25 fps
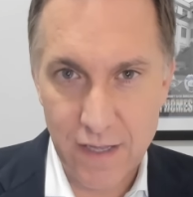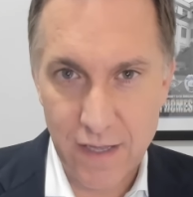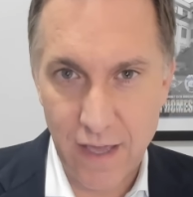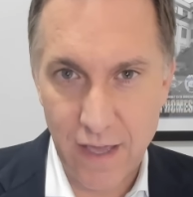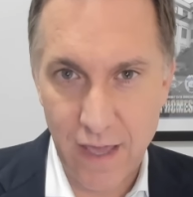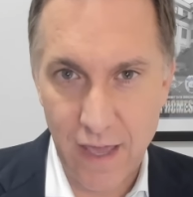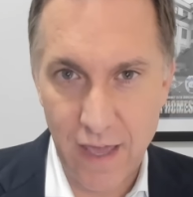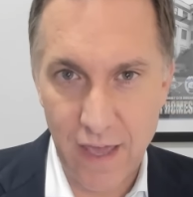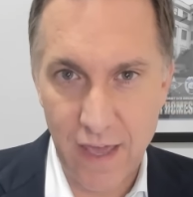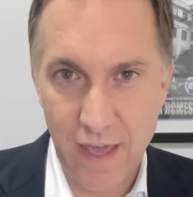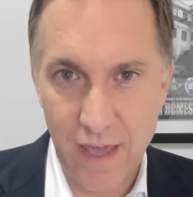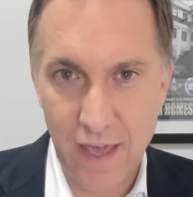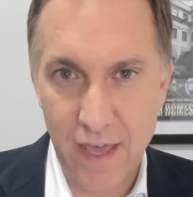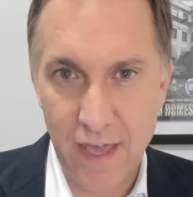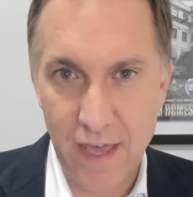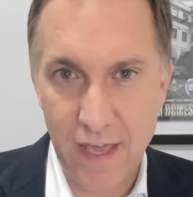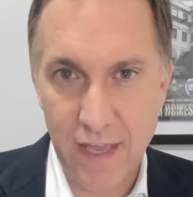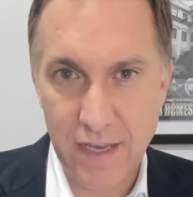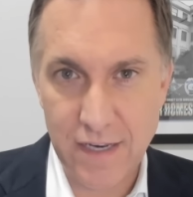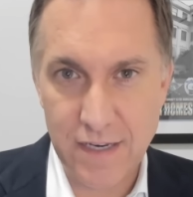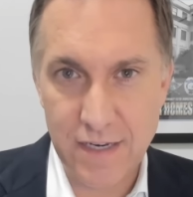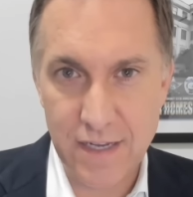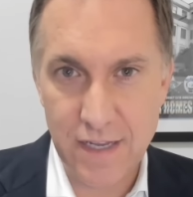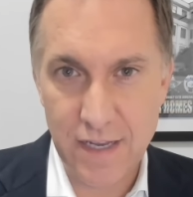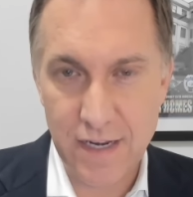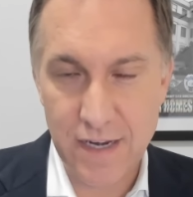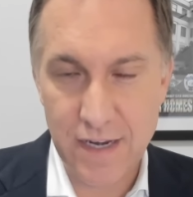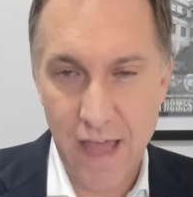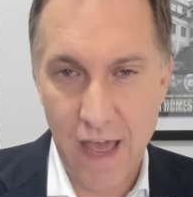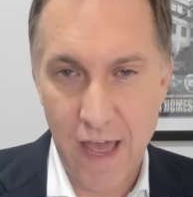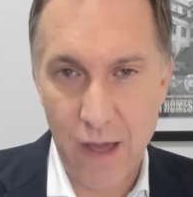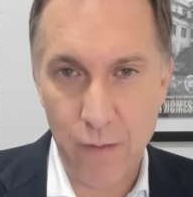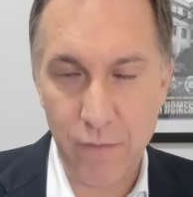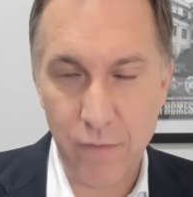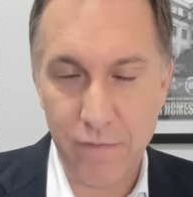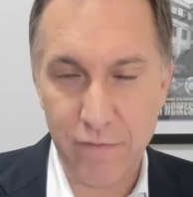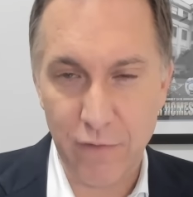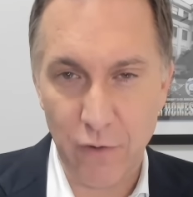And
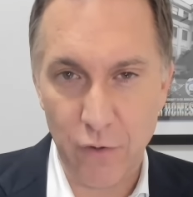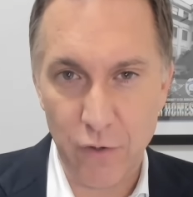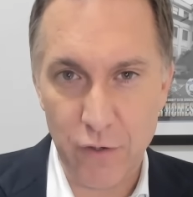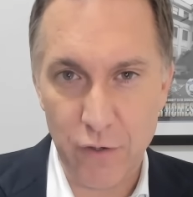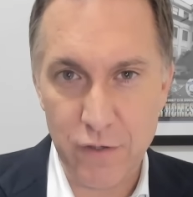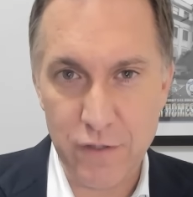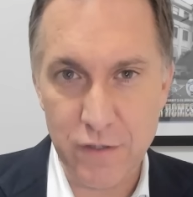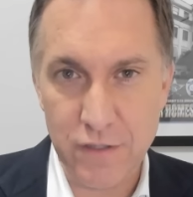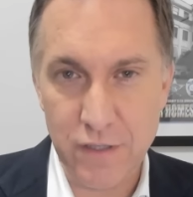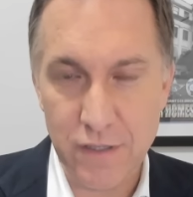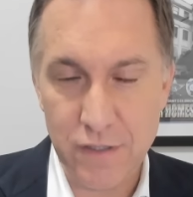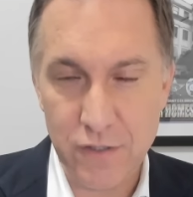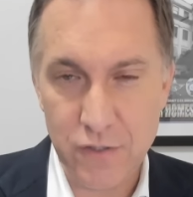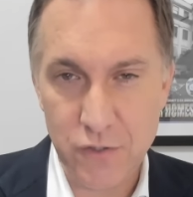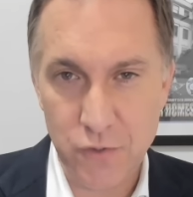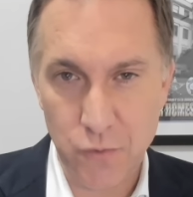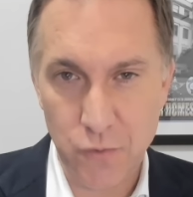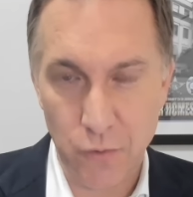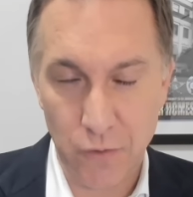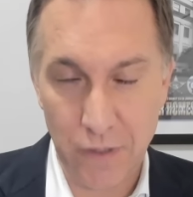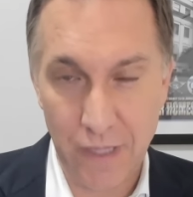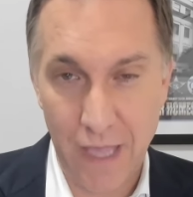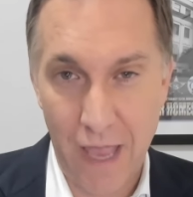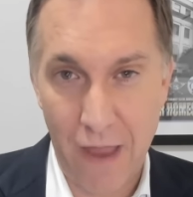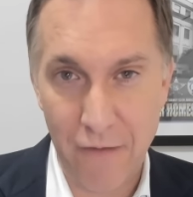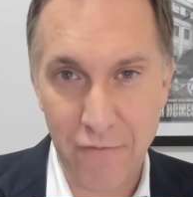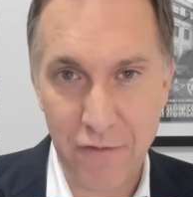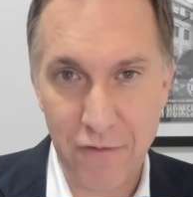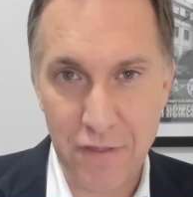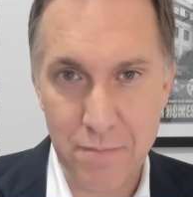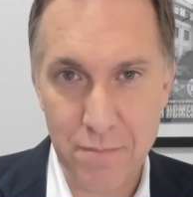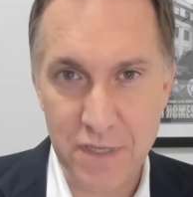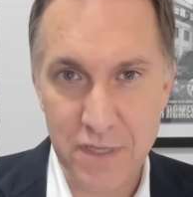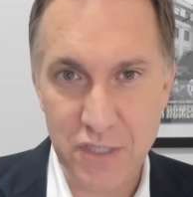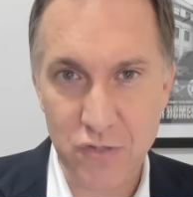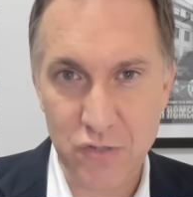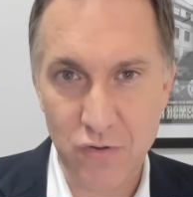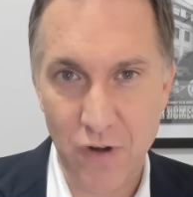now we've learned shortly after the
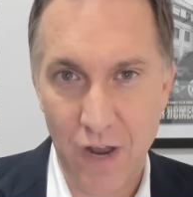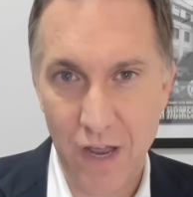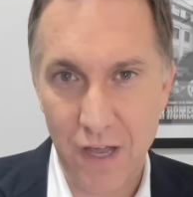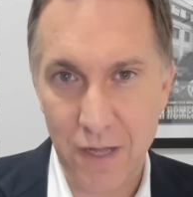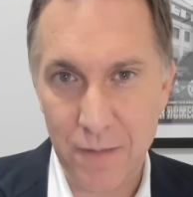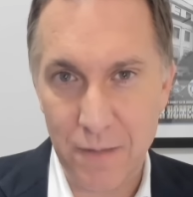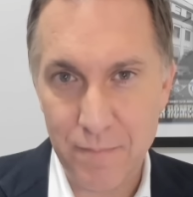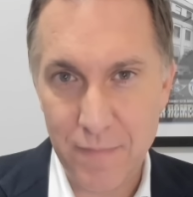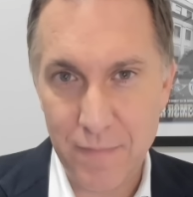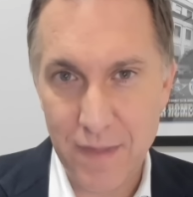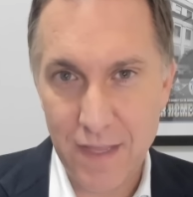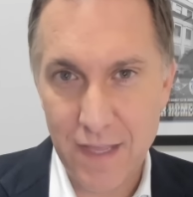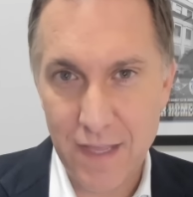mistrial